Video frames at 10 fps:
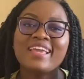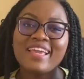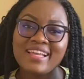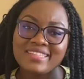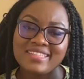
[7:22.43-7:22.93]

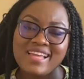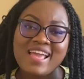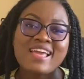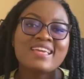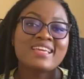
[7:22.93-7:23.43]
It
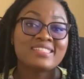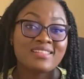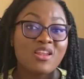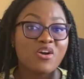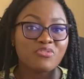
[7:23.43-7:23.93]
is
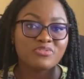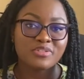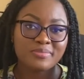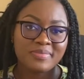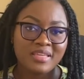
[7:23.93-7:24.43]
loved
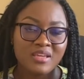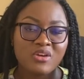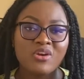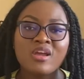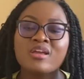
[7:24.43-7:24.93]

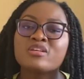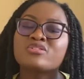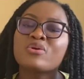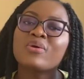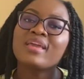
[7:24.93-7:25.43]
here.
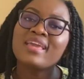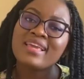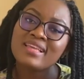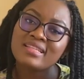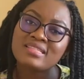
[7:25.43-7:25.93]
So
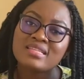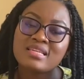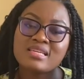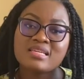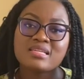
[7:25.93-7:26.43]
it
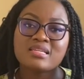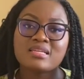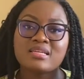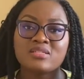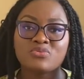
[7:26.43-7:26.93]

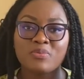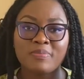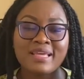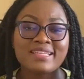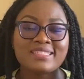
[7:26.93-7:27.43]
is
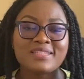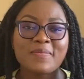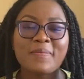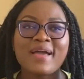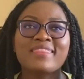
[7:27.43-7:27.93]

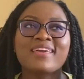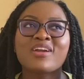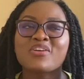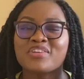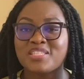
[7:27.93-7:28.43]
replaced by the
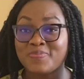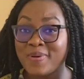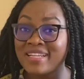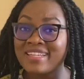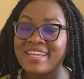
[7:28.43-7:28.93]

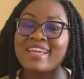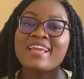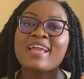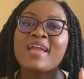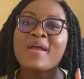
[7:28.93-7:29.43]

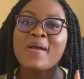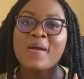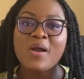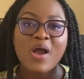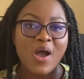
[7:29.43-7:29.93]
corresponding
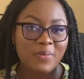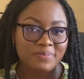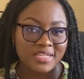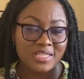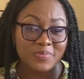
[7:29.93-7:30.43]

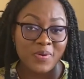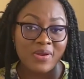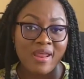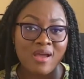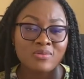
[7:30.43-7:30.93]
object
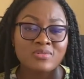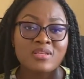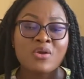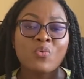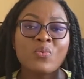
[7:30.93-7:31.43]
pronouns,
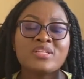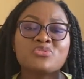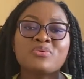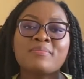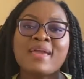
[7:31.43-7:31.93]

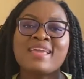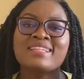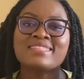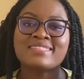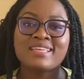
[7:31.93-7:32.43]
which
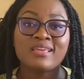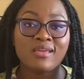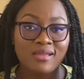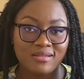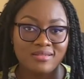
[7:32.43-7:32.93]
remains
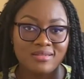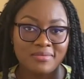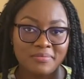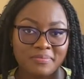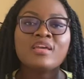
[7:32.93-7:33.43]
it.
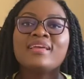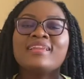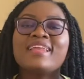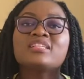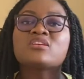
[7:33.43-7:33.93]

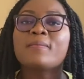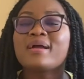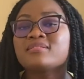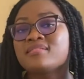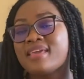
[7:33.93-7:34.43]
Let's go
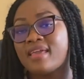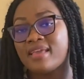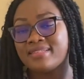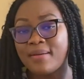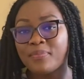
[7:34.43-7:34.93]
back to the
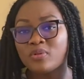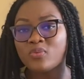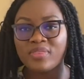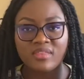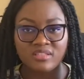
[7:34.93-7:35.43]
example
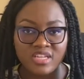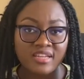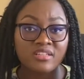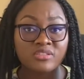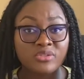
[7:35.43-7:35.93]
with the
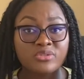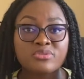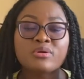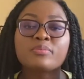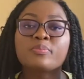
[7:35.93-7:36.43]
gender
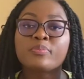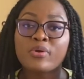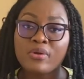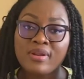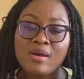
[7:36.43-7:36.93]
neutral
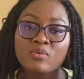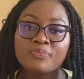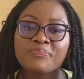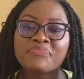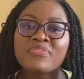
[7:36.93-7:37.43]
pronoun.